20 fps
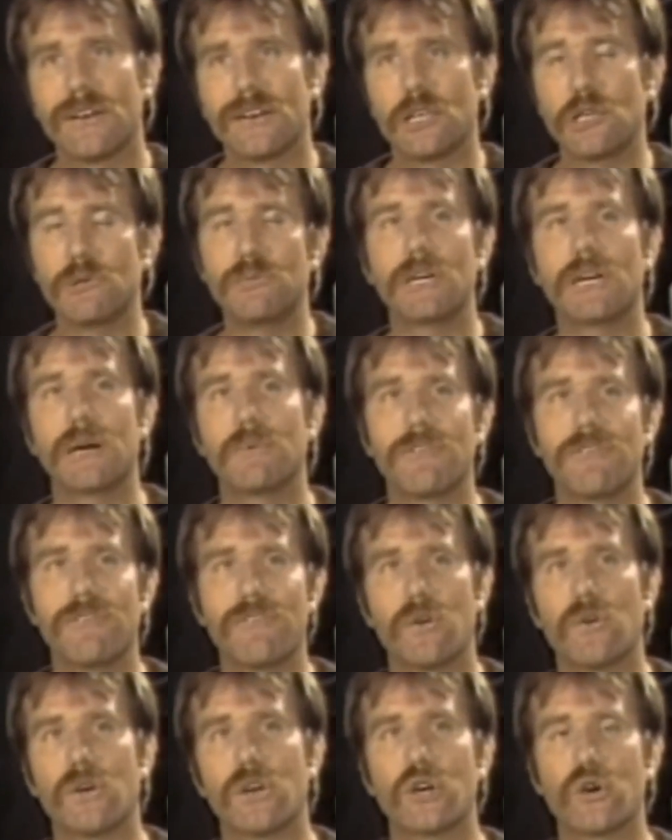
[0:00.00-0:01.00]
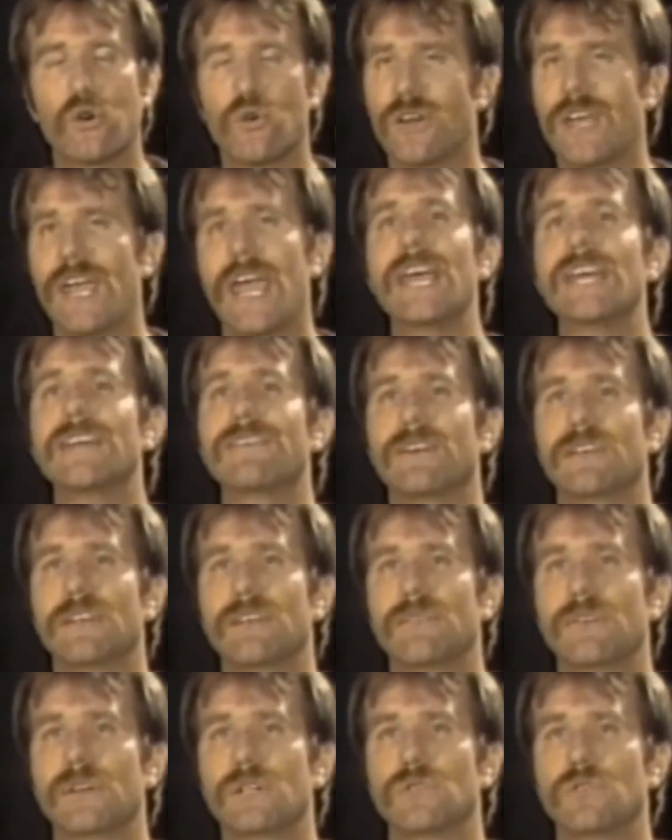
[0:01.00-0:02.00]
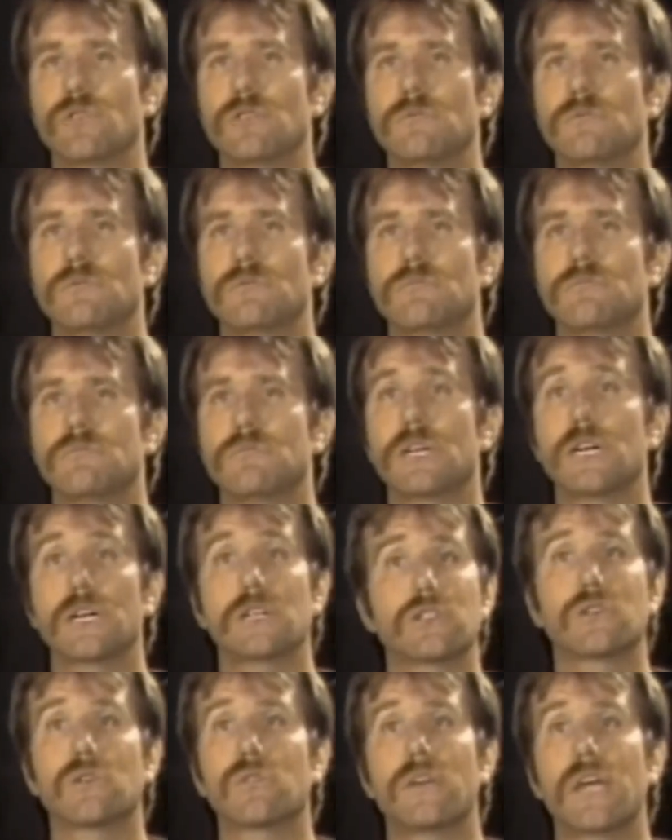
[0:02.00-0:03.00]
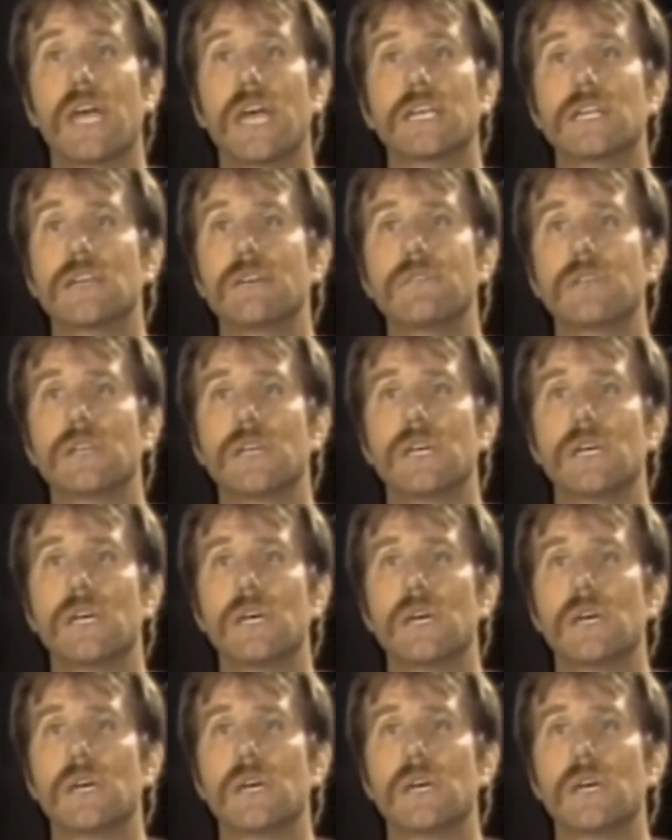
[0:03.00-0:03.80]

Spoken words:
you become a very creative individual, because creativity